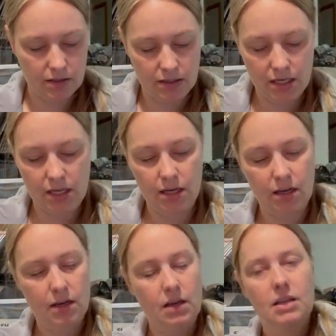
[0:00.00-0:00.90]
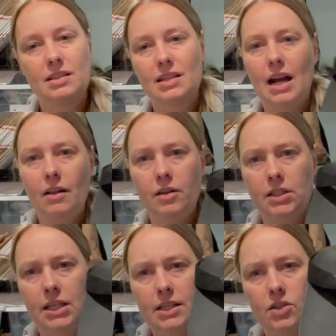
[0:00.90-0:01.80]
The style on
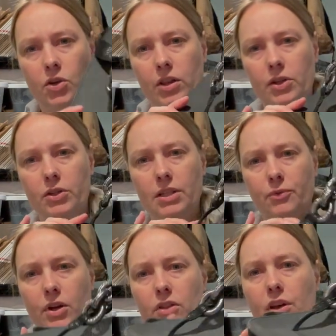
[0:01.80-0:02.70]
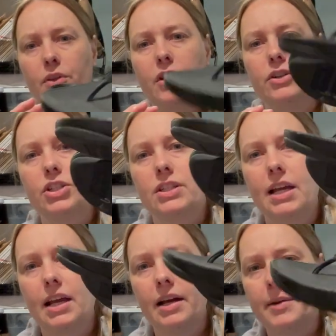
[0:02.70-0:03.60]
these are a little different though. They're just
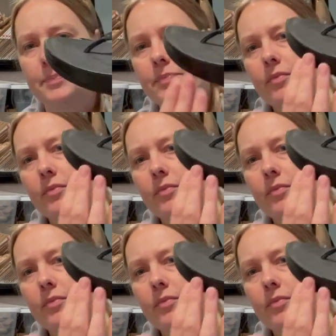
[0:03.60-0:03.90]
like a